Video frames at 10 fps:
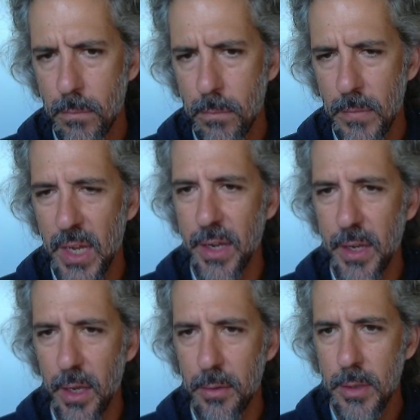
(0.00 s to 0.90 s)
There you
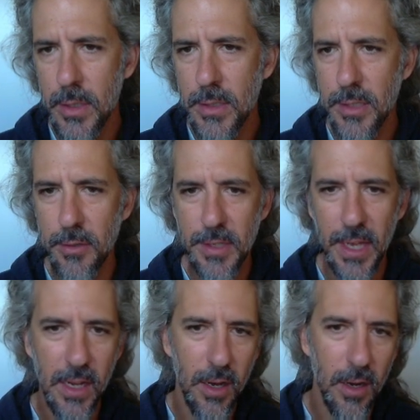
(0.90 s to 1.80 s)
go. So
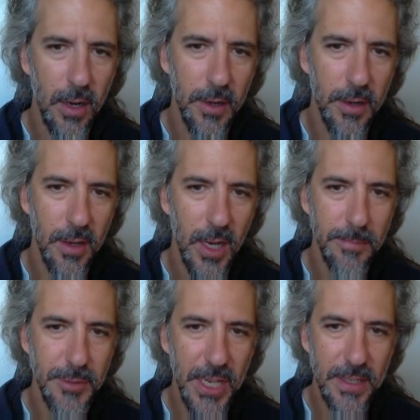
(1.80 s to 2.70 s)
data, art,
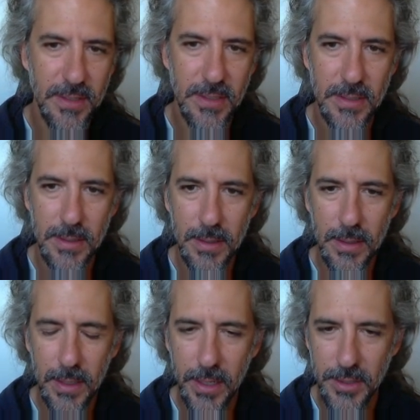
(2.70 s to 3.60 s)
objects.
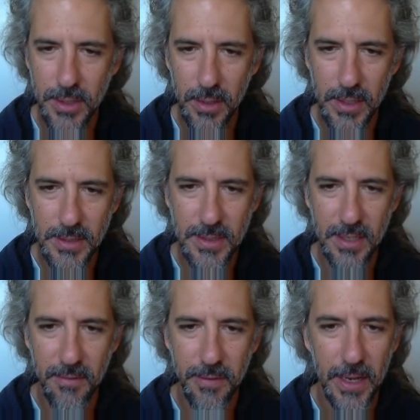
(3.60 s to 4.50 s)
Here's all these
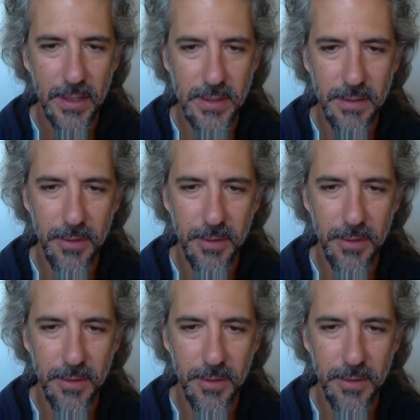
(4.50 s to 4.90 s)
scene files. If you